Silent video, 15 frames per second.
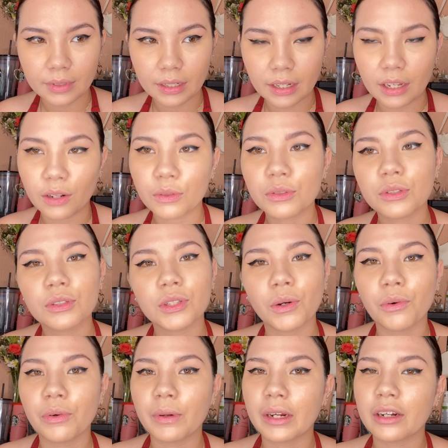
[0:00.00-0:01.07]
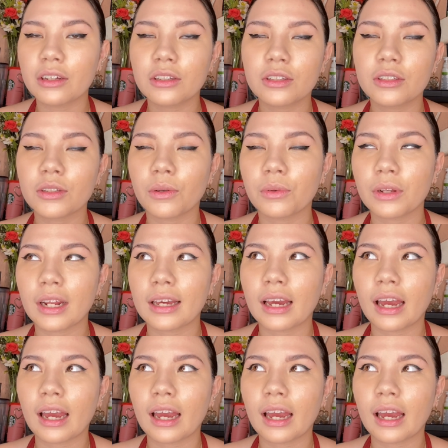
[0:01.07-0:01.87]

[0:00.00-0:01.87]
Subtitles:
It looks so weird. It's so weird. Like,